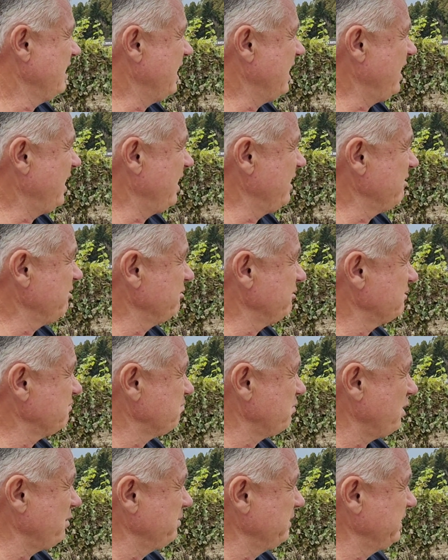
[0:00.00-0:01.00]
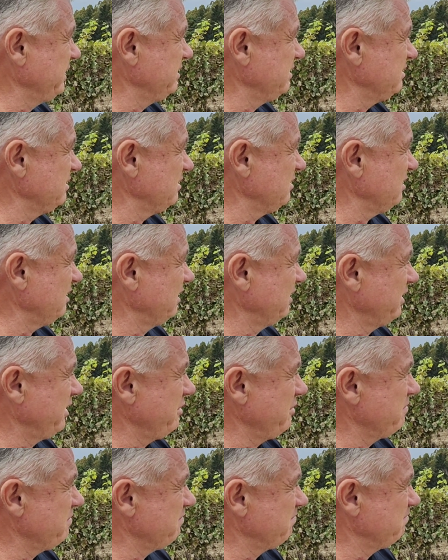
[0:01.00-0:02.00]
There were probably,
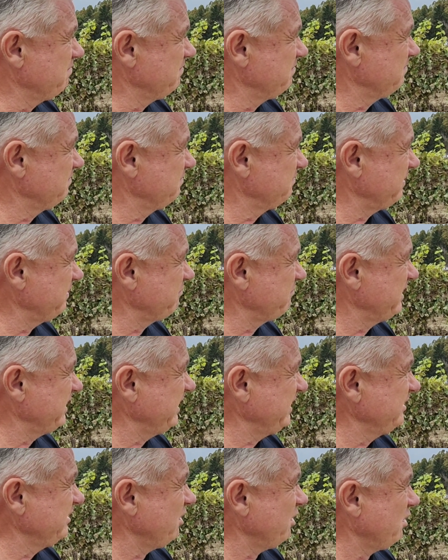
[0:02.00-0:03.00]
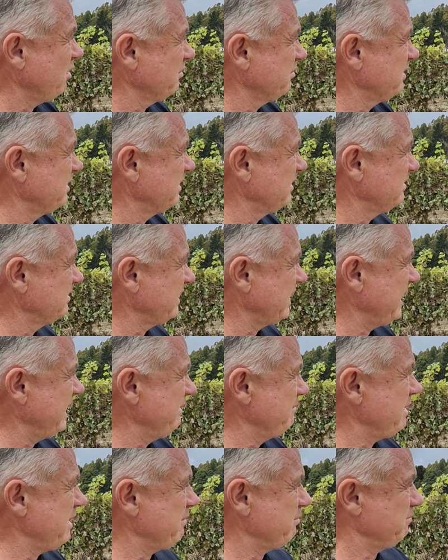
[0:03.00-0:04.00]
15 odd that
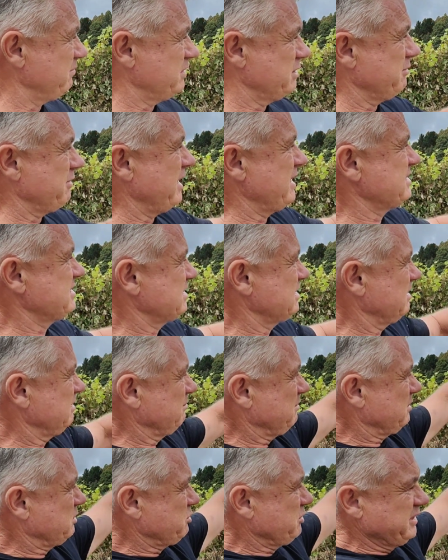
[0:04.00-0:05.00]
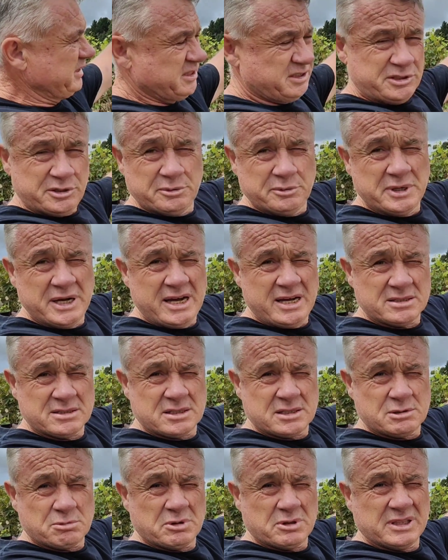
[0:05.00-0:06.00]
came up to us, and between the 2
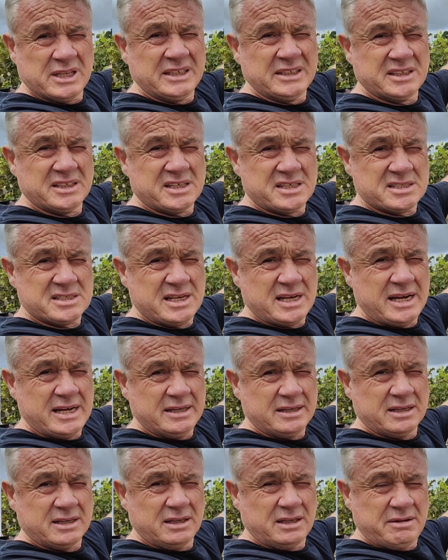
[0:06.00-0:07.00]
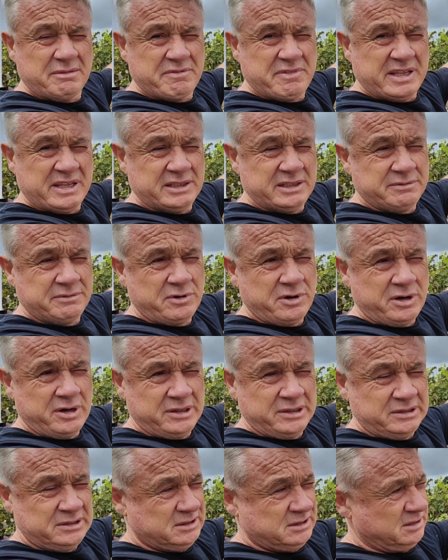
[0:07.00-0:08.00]
houses with Linden Estate and Valley
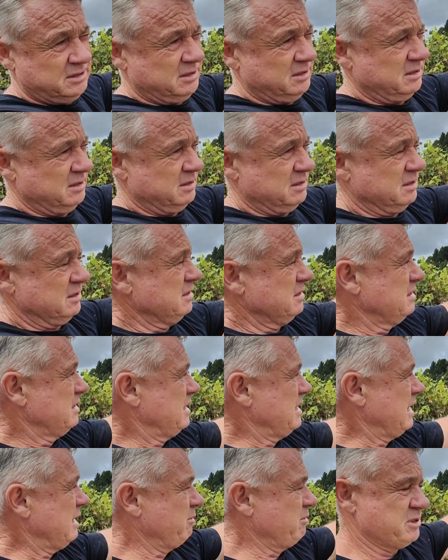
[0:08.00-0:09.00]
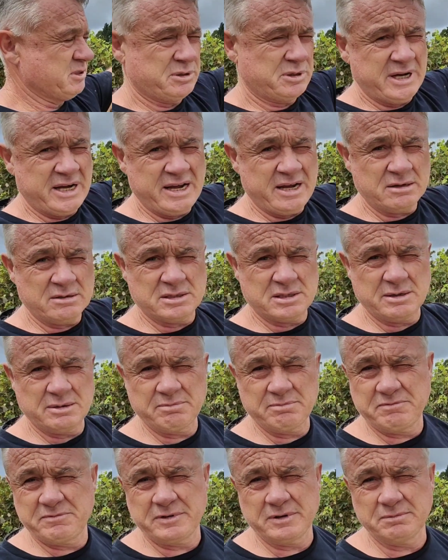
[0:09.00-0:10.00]
Divine, we sort of housed
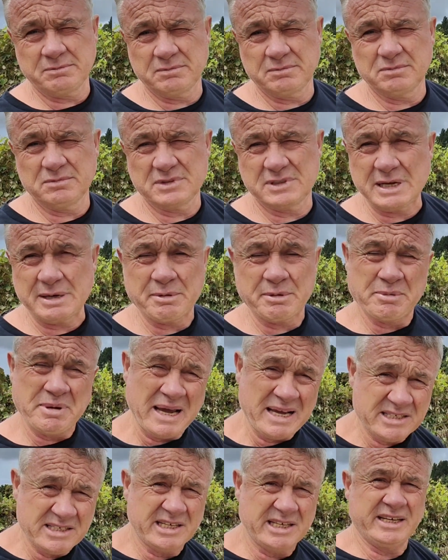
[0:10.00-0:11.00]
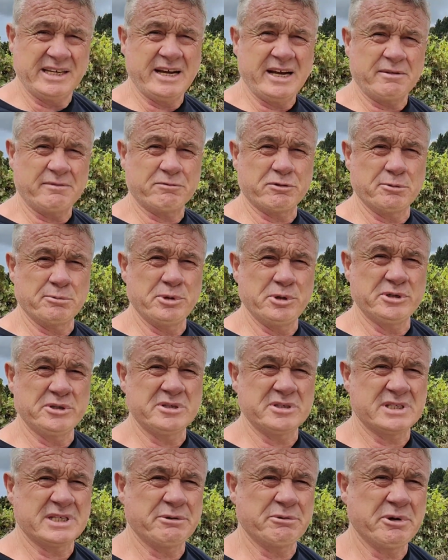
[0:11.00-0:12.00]
them some of them had to get out for
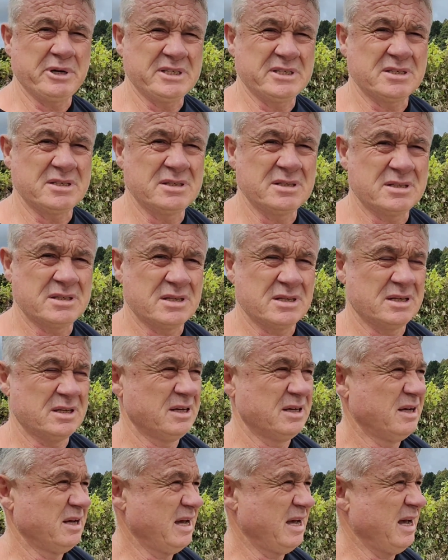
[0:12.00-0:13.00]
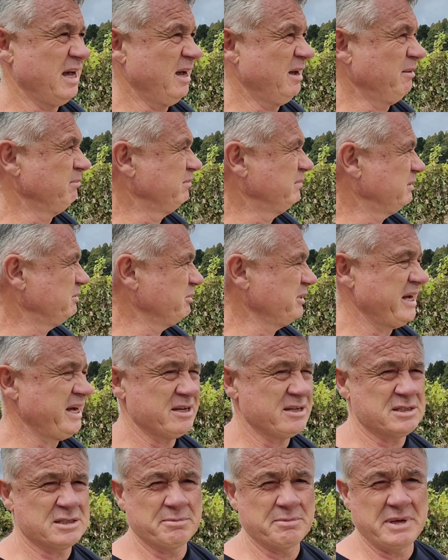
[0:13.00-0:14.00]
emergency reasons, but we
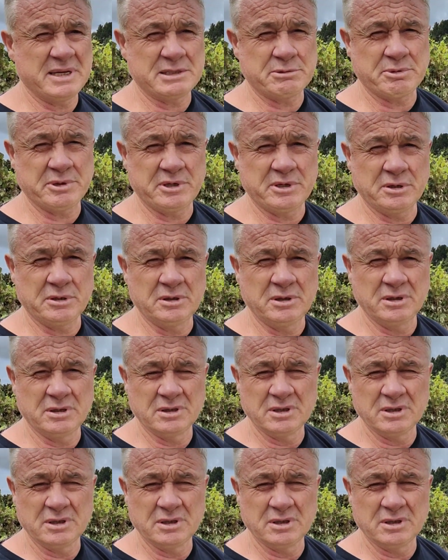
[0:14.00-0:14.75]
housed them as we could,